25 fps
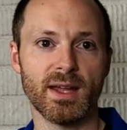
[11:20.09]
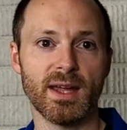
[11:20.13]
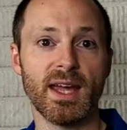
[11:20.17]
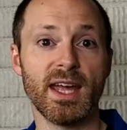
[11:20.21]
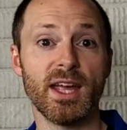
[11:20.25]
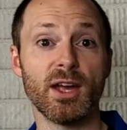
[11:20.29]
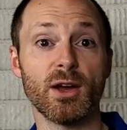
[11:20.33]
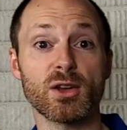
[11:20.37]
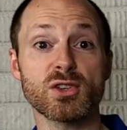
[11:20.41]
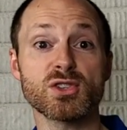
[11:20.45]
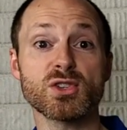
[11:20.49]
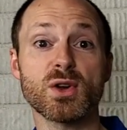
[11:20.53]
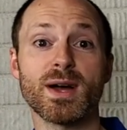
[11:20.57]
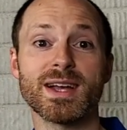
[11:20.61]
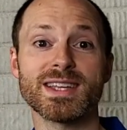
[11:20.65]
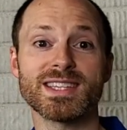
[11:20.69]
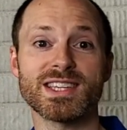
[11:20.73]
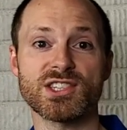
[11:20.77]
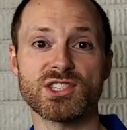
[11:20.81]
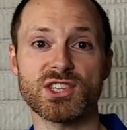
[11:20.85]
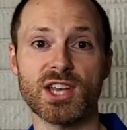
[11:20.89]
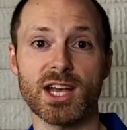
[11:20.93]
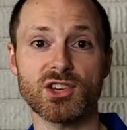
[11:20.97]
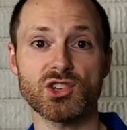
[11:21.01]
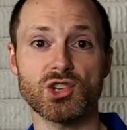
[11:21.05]
He also has a
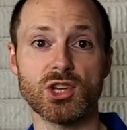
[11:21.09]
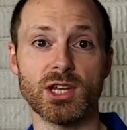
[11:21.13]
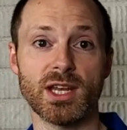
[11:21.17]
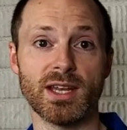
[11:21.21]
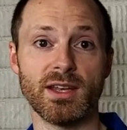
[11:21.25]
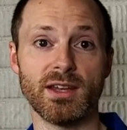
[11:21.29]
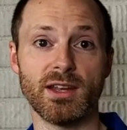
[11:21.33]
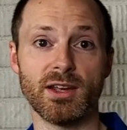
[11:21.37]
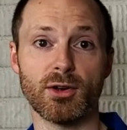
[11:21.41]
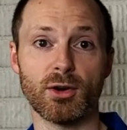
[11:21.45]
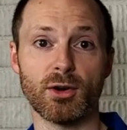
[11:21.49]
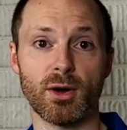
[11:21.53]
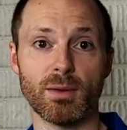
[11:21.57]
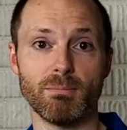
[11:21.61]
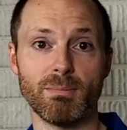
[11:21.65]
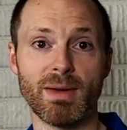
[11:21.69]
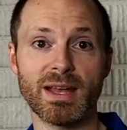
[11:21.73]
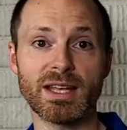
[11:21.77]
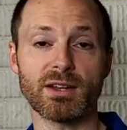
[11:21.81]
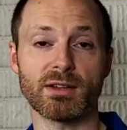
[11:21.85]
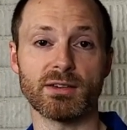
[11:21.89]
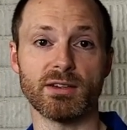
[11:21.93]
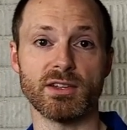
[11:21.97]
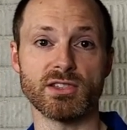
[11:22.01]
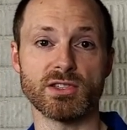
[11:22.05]
section in here on
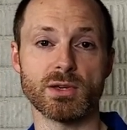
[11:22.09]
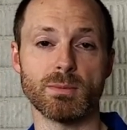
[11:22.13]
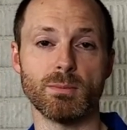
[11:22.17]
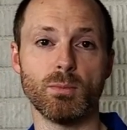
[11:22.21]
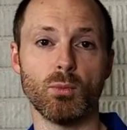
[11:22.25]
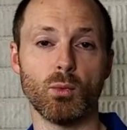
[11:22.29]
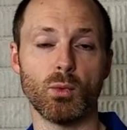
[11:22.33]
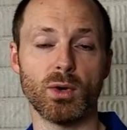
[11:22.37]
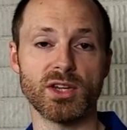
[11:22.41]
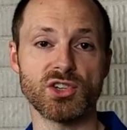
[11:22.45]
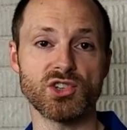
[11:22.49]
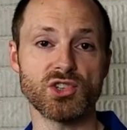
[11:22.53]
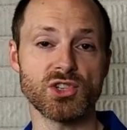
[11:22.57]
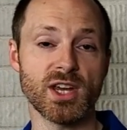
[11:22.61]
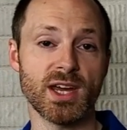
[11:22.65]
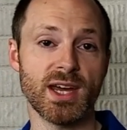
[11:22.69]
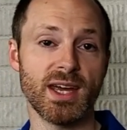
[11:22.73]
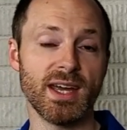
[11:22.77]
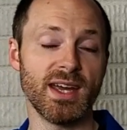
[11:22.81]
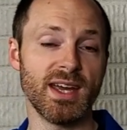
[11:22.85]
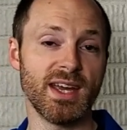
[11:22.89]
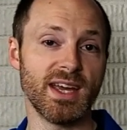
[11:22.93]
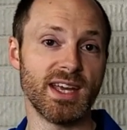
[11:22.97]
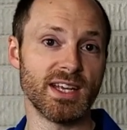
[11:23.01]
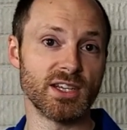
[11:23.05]
mentalism, which
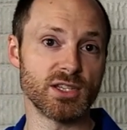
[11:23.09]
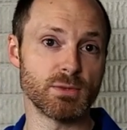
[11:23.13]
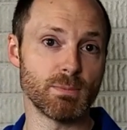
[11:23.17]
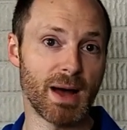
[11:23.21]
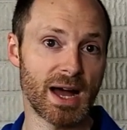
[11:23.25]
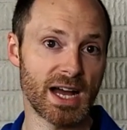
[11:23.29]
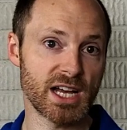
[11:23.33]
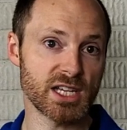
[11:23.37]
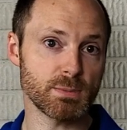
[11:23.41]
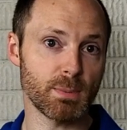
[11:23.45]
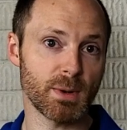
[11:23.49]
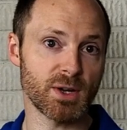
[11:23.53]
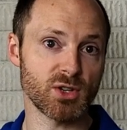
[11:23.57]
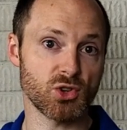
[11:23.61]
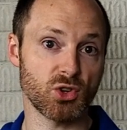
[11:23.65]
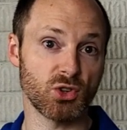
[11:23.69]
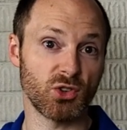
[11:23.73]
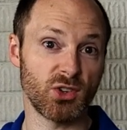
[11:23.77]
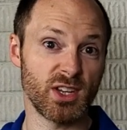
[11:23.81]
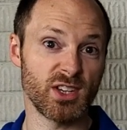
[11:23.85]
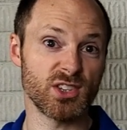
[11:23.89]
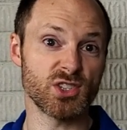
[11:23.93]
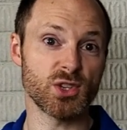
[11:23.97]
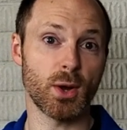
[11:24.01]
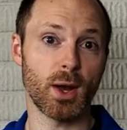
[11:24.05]
is my
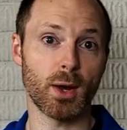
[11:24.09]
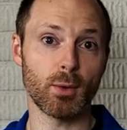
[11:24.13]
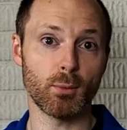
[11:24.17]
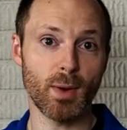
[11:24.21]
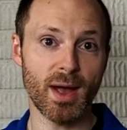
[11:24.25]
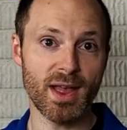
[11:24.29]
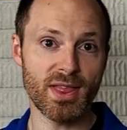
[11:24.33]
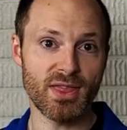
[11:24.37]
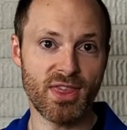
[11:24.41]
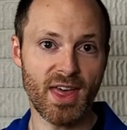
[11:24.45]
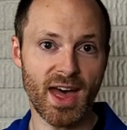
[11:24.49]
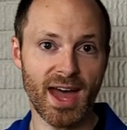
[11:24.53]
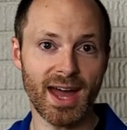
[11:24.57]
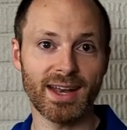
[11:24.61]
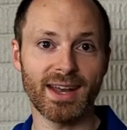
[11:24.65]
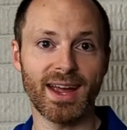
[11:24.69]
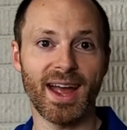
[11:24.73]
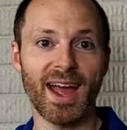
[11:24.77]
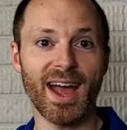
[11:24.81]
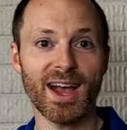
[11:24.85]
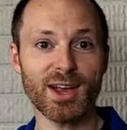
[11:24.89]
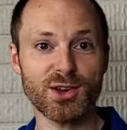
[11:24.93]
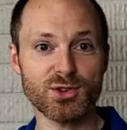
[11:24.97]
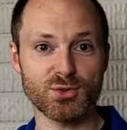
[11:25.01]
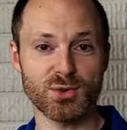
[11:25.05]
specialty, so I read that
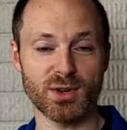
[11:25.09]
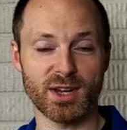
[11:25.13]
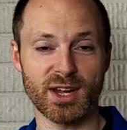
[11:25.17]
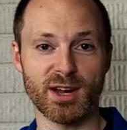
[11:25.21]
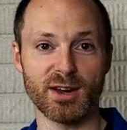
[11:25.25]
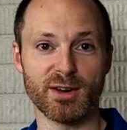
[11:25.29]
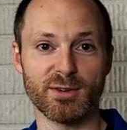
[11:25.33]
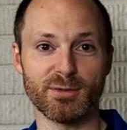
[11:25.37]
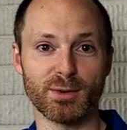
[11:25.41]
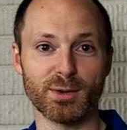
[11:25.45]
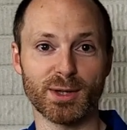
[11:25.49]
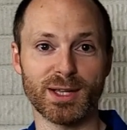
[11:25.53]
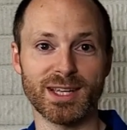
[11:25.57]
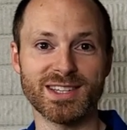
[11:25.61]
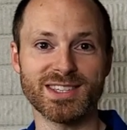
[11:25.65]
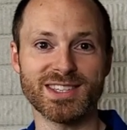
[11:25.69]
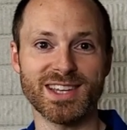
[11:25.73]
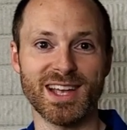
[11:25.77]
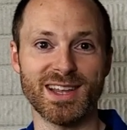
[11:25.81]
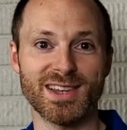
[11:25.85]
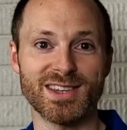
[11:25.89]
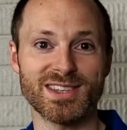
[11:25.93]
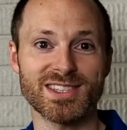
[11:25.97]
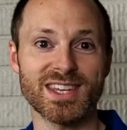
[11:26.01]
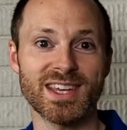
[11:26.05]
extra carefully
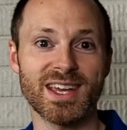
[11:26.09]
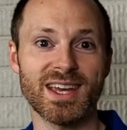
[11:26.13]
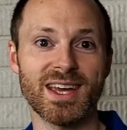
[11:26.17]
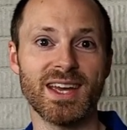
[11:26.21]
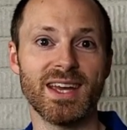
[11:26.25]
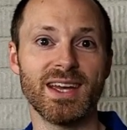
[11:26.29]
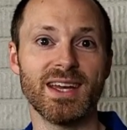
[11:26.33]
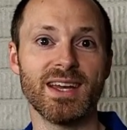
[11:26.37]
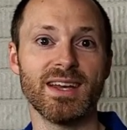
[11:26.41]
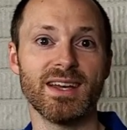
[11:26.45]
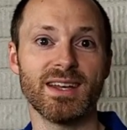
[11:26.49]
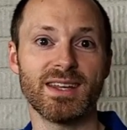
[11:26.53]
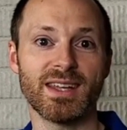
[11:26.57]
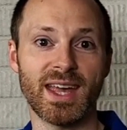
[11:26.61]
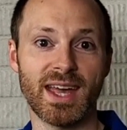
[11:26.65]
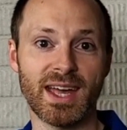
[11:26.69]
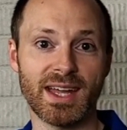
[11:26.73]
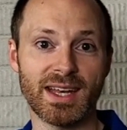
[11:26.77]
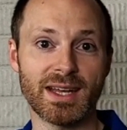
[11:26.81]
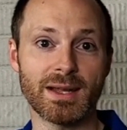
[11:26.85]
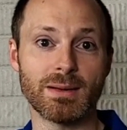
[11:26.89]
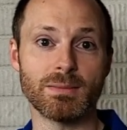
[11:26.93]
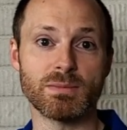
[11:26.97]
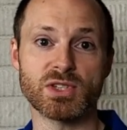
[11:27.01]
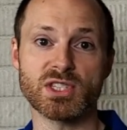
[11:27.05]
since Ken
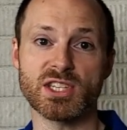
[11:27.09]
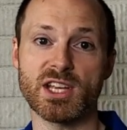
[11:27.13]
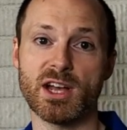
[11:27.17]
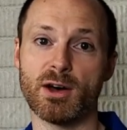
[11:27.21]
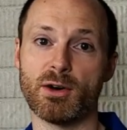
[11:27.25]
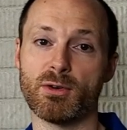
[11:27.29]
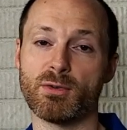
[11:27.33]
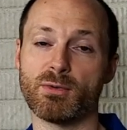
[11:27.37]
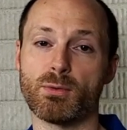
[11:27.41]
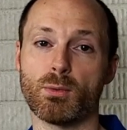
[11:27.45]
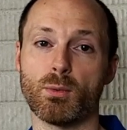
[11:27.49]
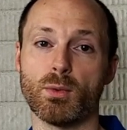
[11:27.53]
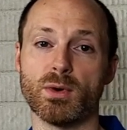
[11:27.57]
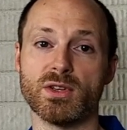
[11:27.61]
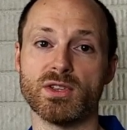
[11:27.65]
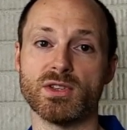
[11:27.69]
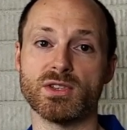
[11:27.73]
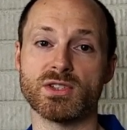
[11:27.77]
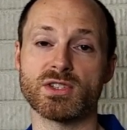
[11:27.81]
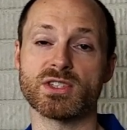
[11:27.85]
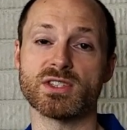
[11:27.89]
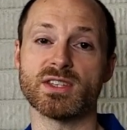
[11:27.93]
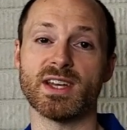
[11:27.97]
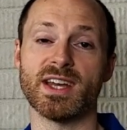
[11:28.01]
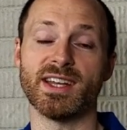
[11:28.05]
himself
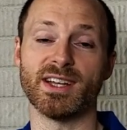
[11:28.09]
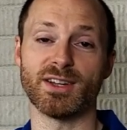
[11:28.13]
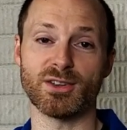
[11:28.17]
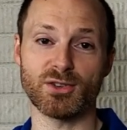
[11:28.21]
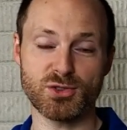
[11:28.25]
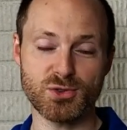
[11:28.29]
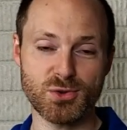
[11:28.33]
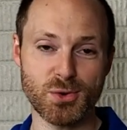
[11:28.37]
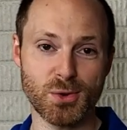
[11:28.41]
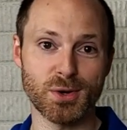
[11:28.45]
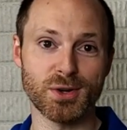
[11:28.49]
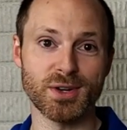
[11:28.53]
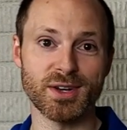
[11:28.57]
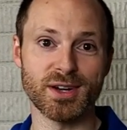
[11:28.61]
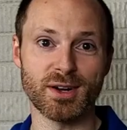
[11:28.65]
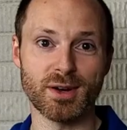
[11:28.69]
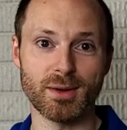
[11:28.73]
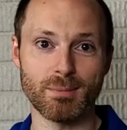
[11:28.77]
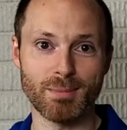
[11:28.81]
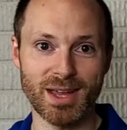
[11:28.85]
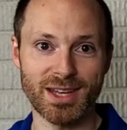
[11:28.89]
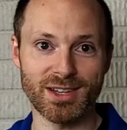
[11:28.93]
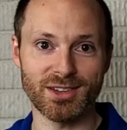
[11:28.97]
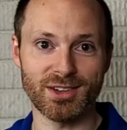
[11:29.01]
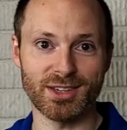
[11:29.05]
was an extraordinary
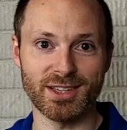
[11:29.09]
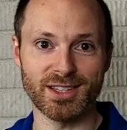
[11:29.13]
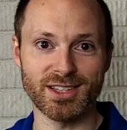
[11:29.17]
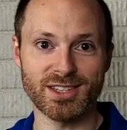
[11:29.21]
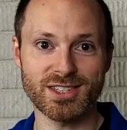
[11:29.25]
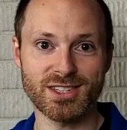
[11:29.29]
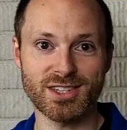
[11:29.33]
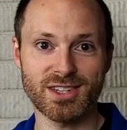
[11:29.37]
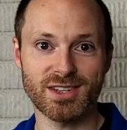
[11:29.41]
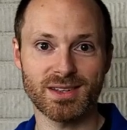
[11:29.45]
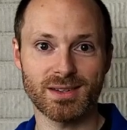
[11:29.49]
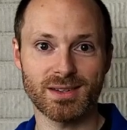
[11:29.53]
mentalist.